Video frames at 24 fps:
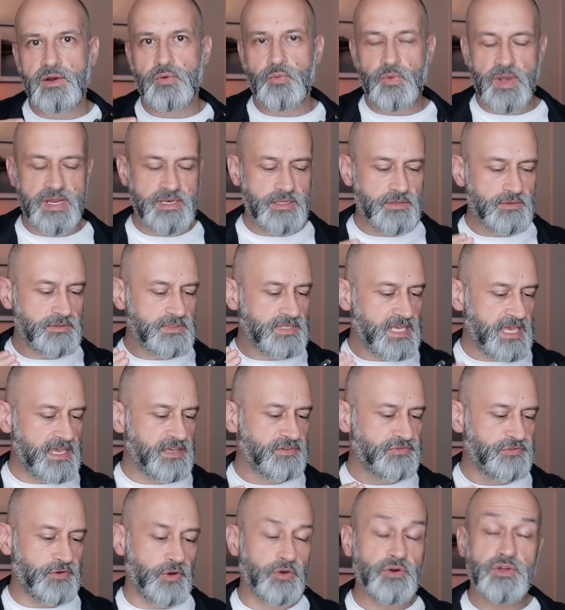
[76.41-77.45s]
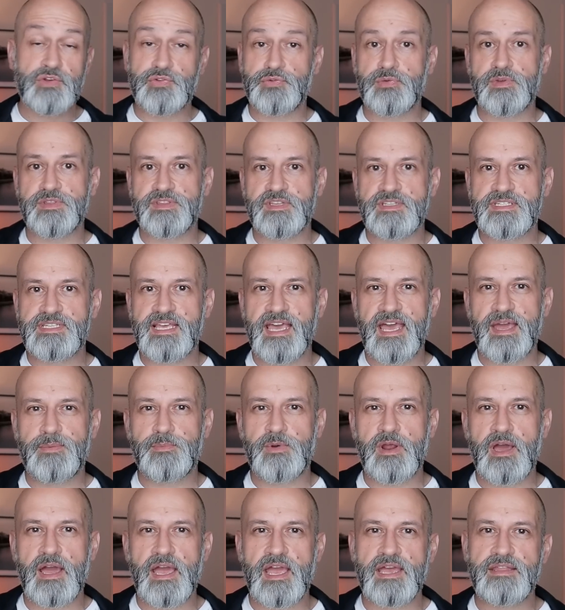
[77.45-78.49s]
when you take photos with this
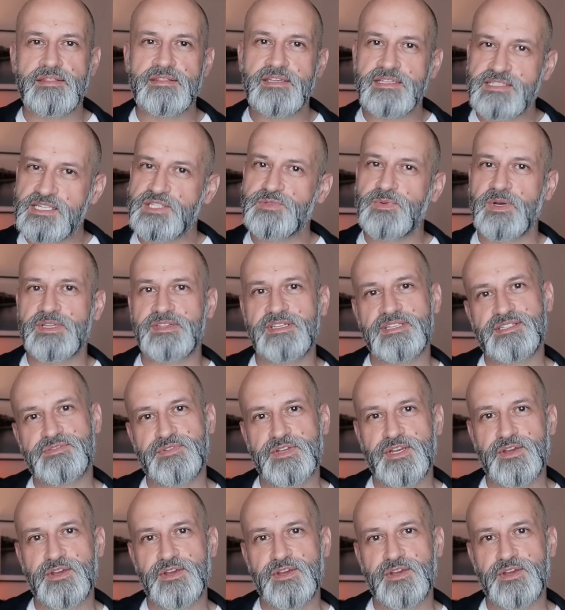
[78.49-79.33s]
camera, and this is what this